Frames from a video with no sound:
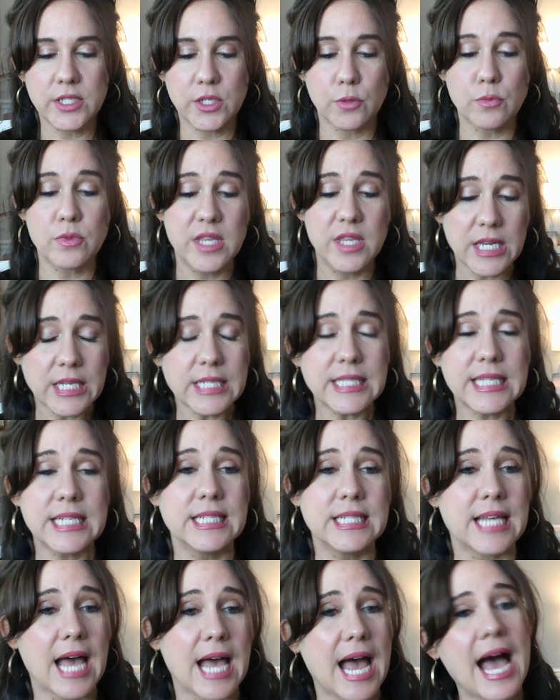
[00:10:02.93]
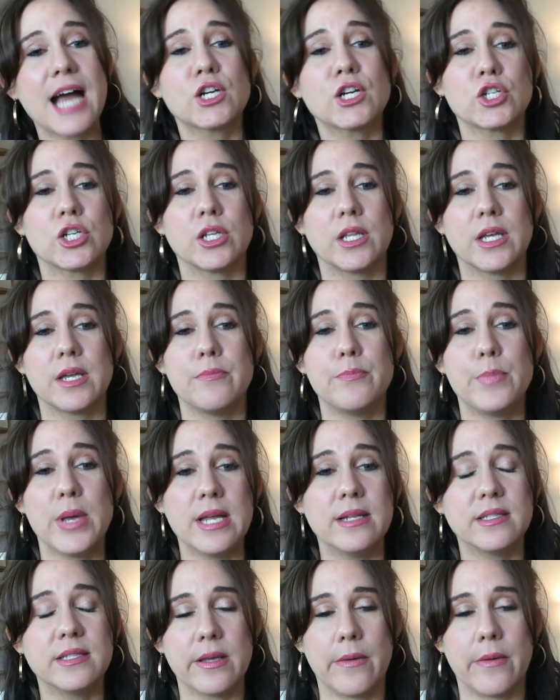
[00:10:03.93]
so this has actually
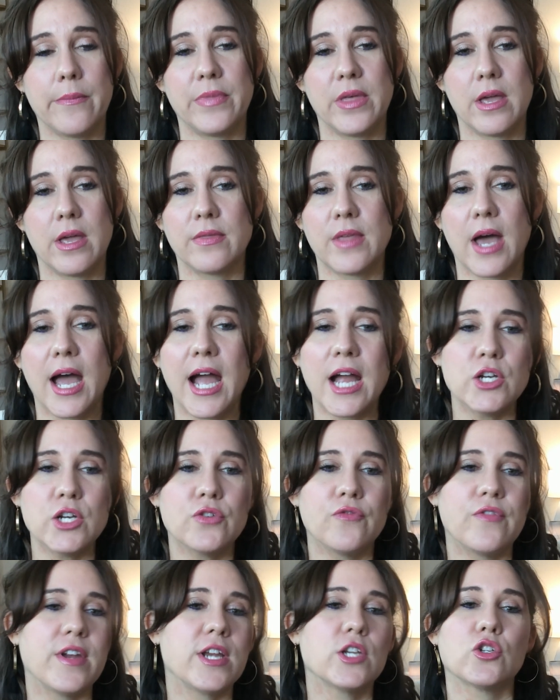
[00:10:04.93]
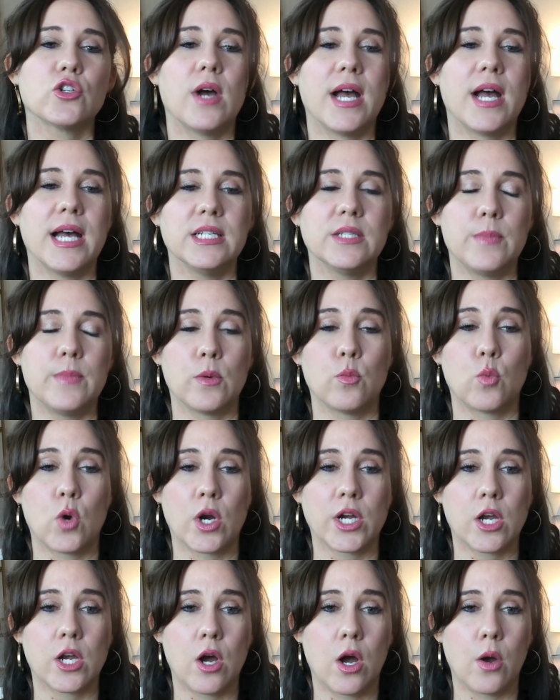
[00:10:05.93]
been something that HydraFacial has been
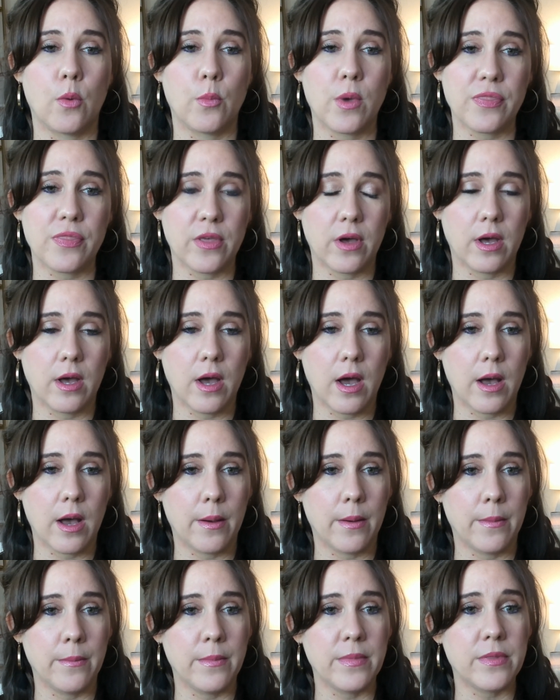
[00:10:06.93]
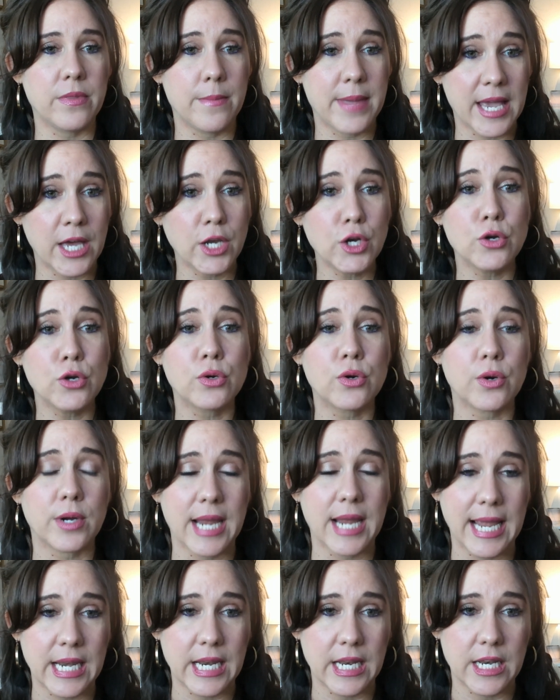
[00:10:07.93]
working on with the man who
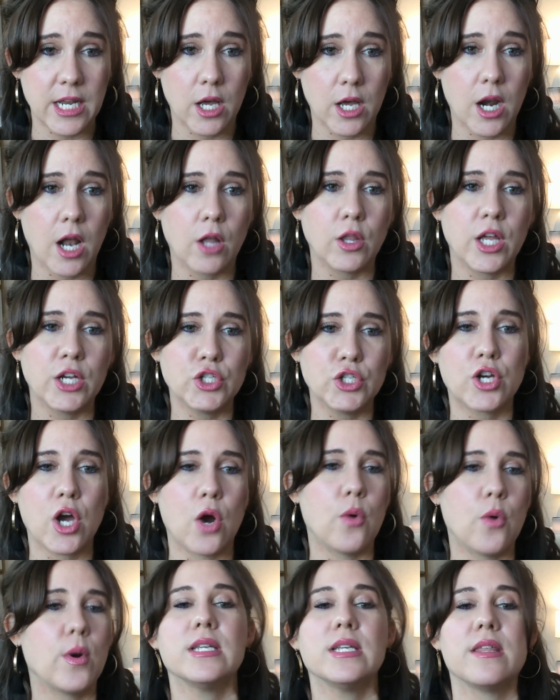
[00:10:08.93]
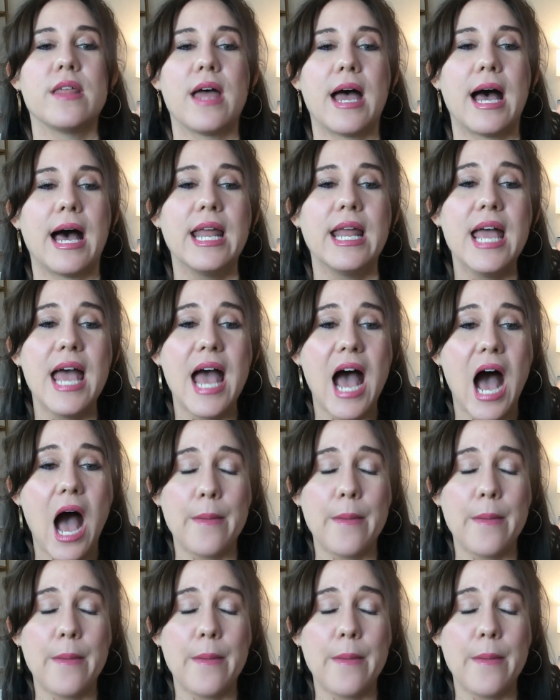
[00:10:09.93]
created it. I'll let you go into that. I